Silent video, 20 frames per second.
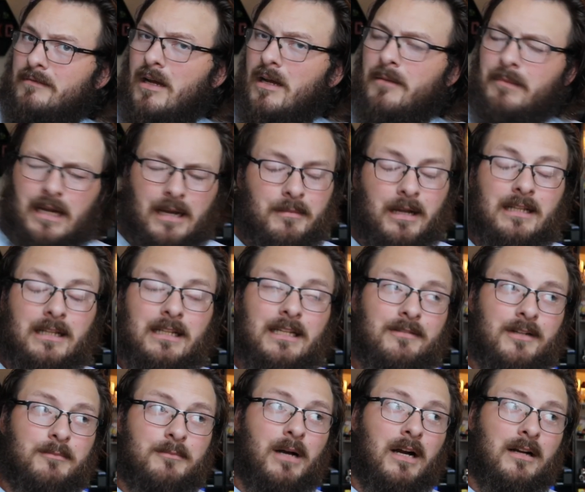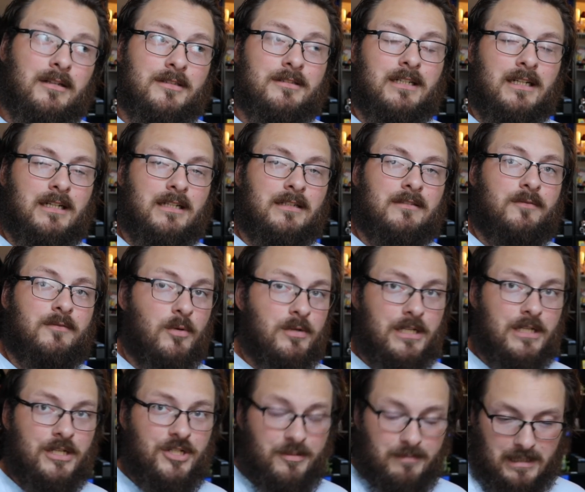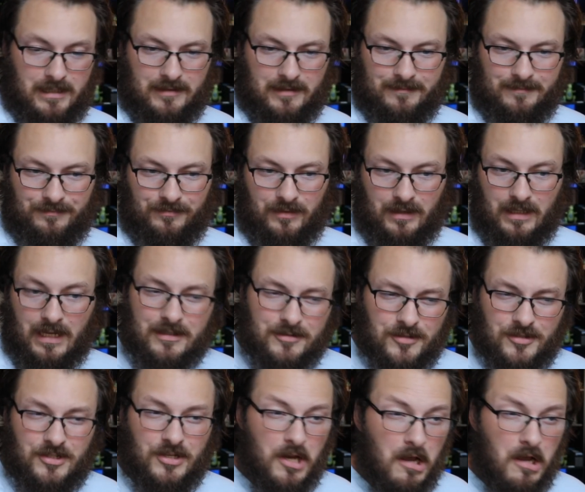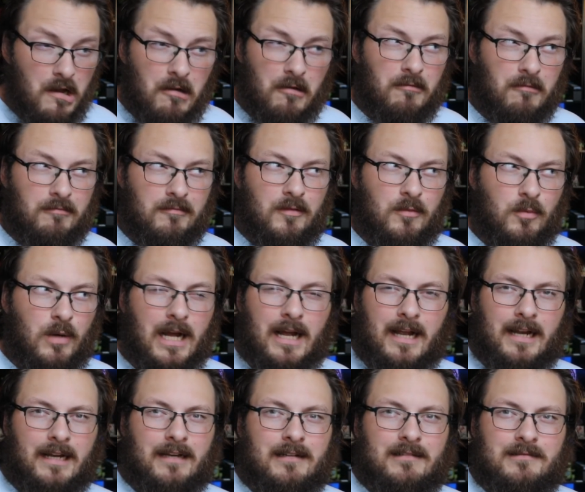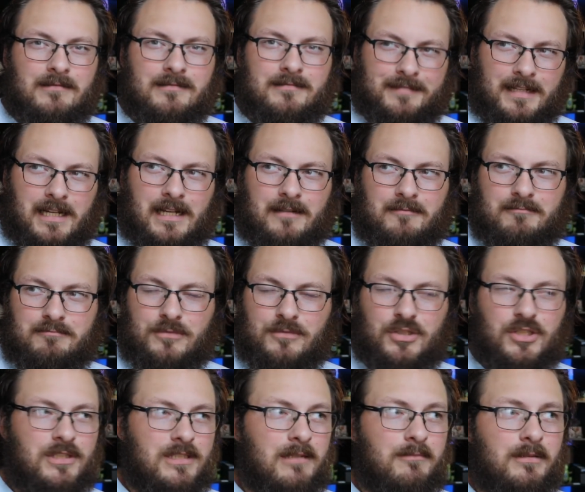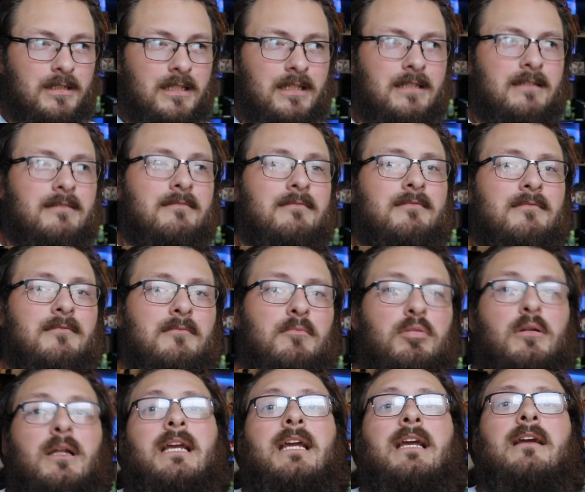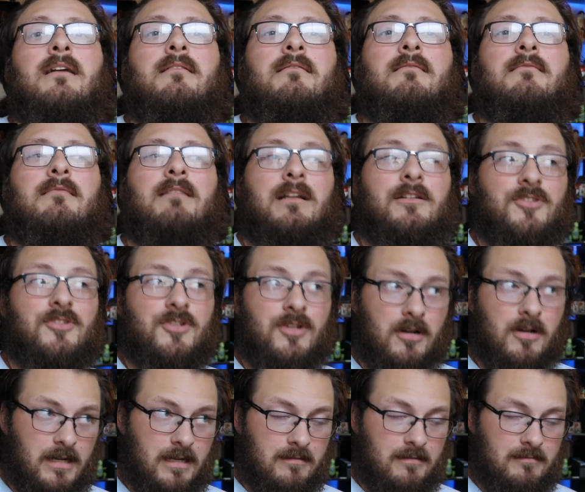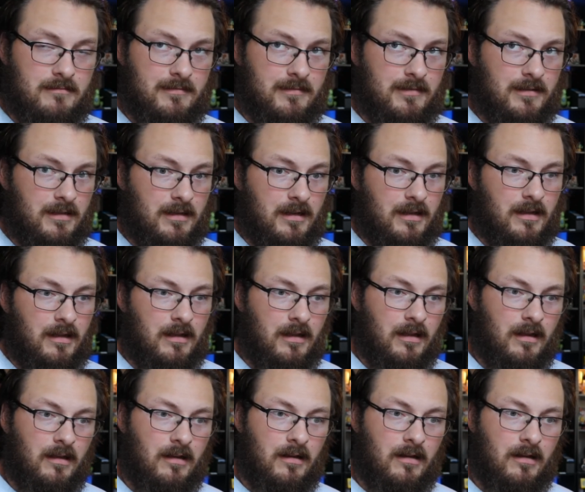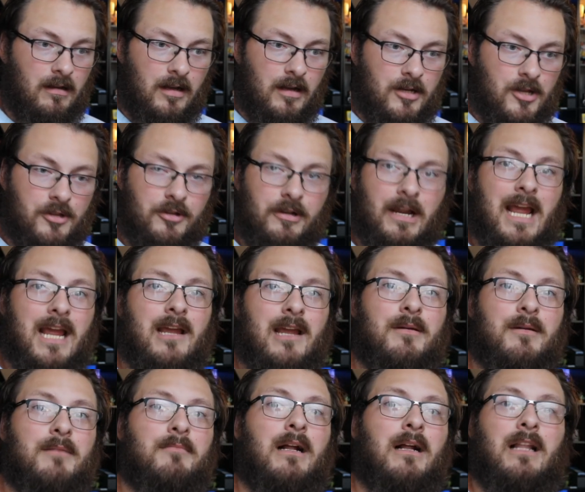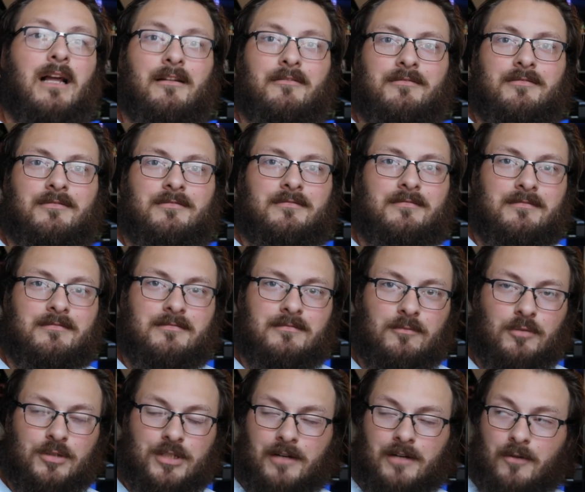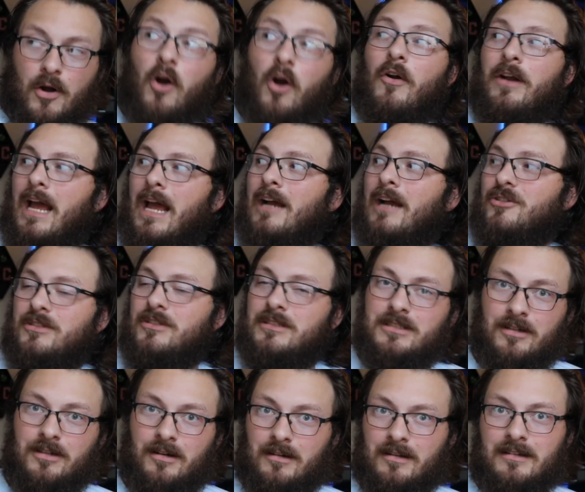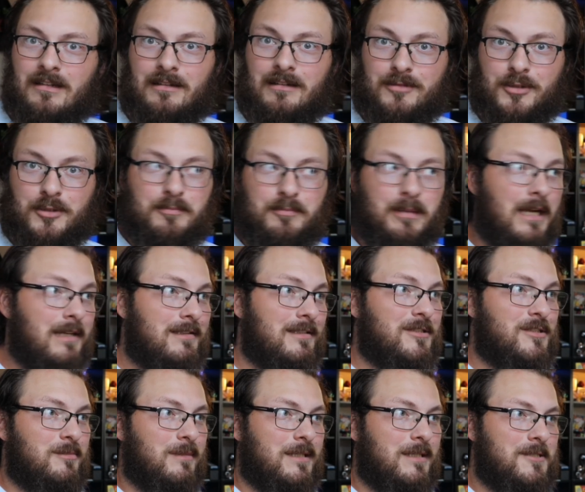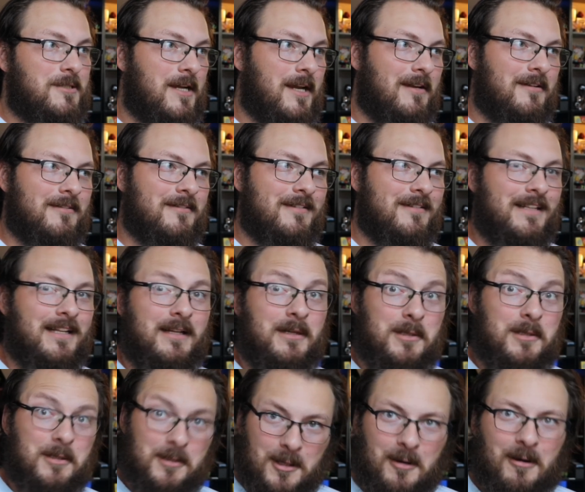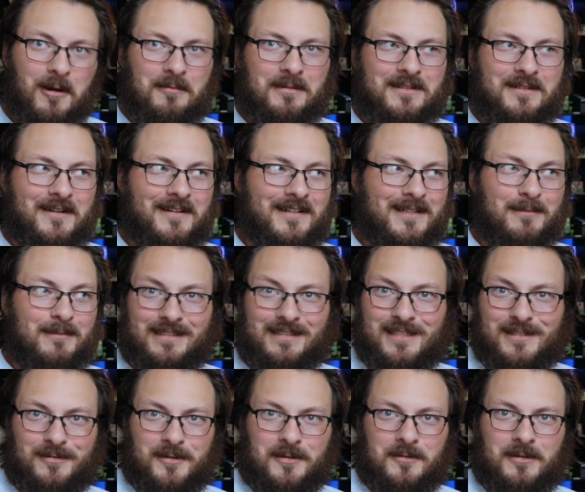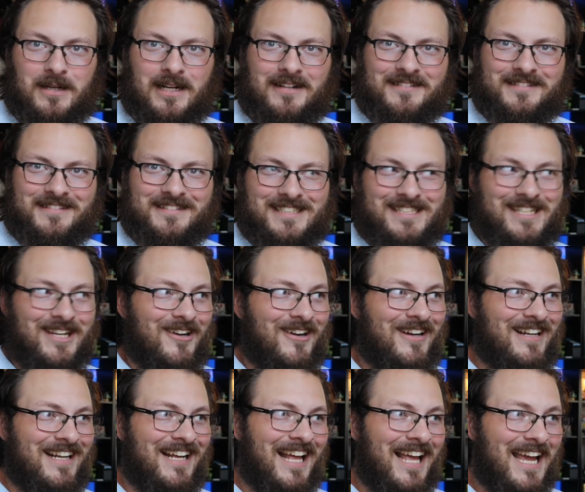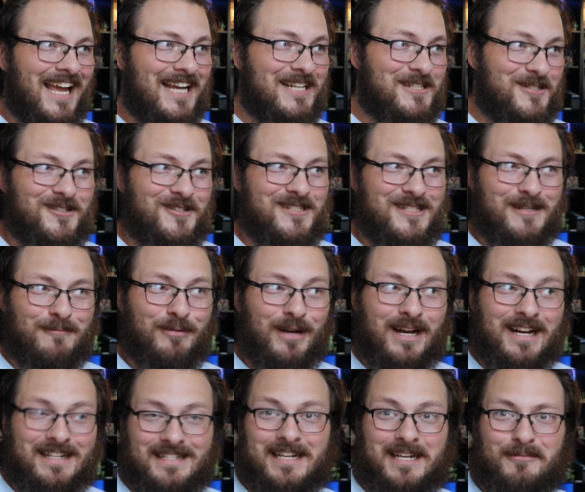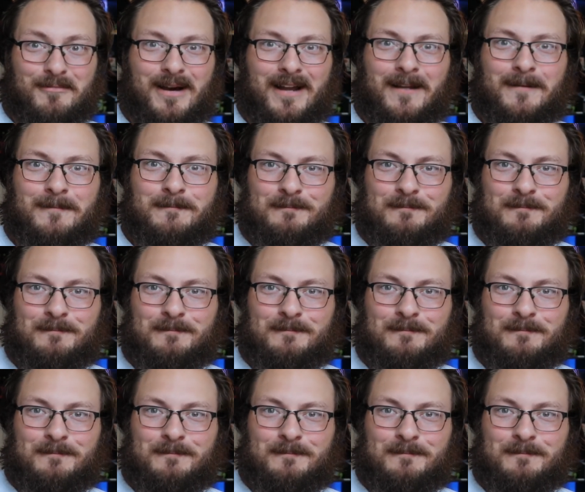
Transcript: I mean, am I leaving Bakugan for Digimon? The answer is no. Why? I'm just simply playing and starting another game in my life, which I've already actually started. If you pay attention to my channel, you know I've been talking about this for a while, so it shouldn't surprise anybody.